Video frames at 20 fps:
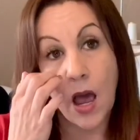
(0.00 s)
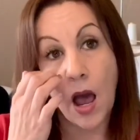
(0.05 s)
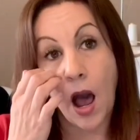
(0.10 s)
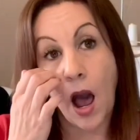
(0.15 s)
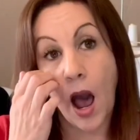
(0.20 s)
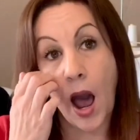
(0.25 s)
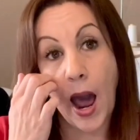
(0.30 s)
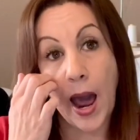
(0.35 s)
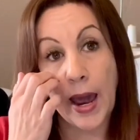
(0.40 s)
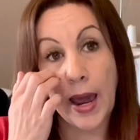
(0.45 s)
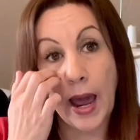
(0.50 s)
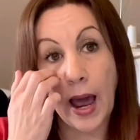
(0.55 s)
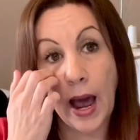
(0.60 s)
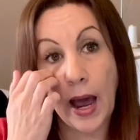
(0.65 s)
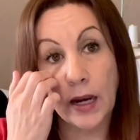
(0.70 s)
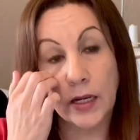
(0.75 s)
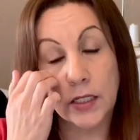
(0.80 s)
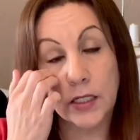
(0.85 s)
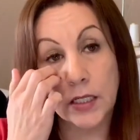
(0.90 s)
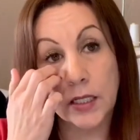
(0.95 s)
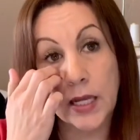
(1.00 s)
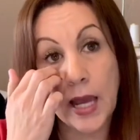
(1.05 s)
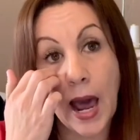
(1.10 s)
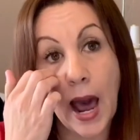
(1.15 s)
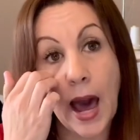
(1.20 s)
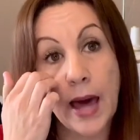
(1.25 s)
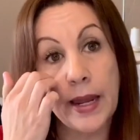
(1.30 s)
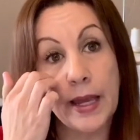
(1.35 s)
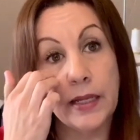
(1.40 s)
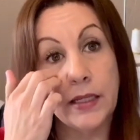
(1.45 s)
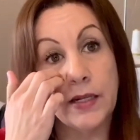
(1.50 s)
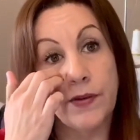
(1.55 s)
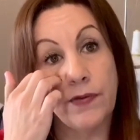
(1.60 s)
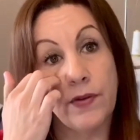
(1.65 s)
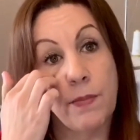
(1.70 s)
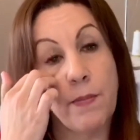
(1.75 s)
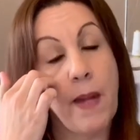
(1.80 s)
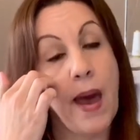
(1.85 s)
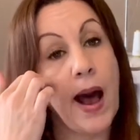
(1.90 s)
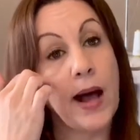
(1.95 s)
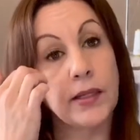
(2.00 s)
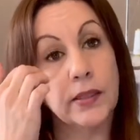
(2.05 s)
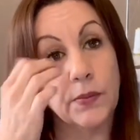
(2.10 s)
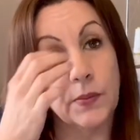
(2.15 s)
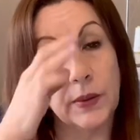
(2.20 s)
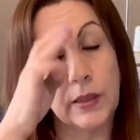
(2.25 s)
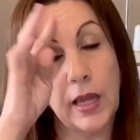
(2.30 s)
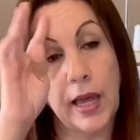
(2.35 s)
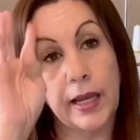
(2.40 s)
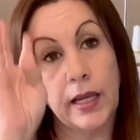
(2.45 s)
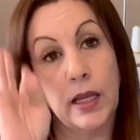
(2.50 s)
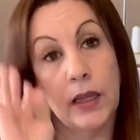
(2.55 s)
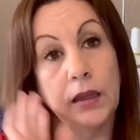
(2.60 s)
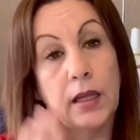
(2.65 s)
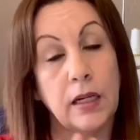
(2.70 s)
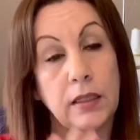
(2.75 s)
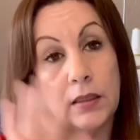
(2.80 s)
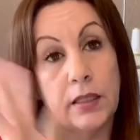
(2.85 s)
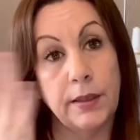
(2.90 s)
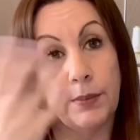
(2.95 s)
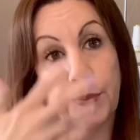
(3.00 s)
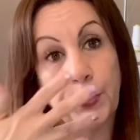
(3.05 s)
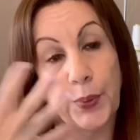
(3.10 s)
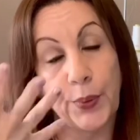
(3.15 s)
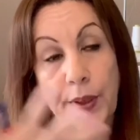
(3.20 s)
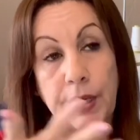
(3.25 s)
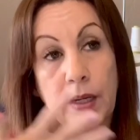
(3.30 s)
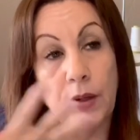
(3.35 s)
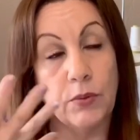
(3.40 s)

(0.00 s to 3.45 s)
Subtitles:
I actually had a different mask with like a London print.